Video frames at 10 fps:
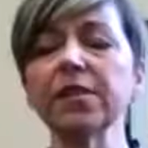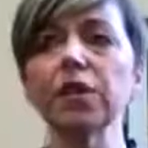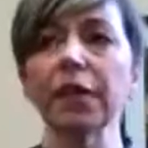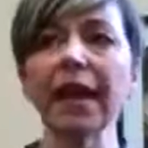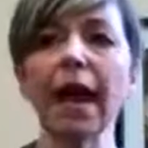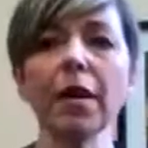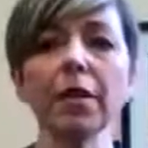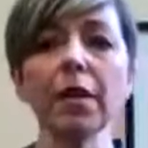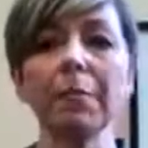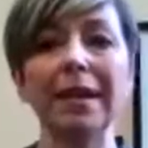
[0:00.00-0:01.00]
it's you can
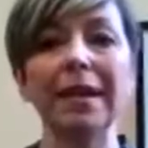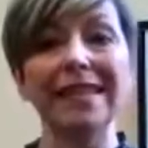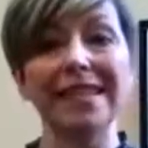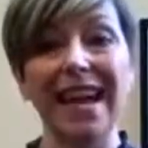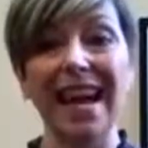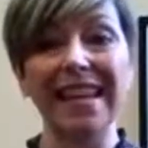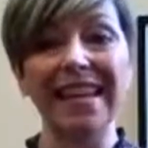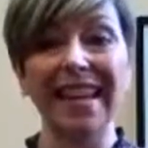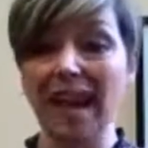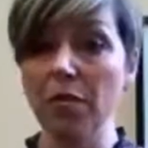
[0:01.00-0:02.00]
count on me because I
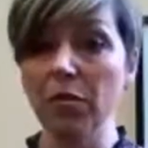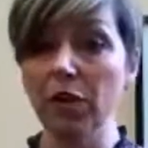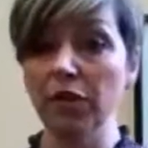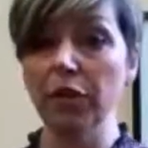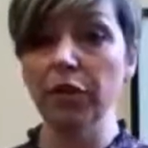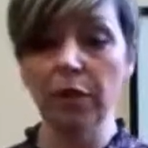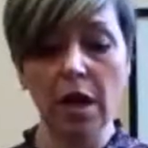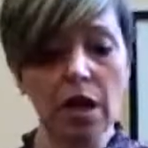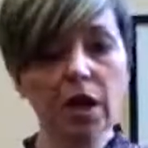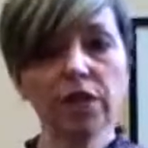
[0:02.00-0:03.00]
can count on you.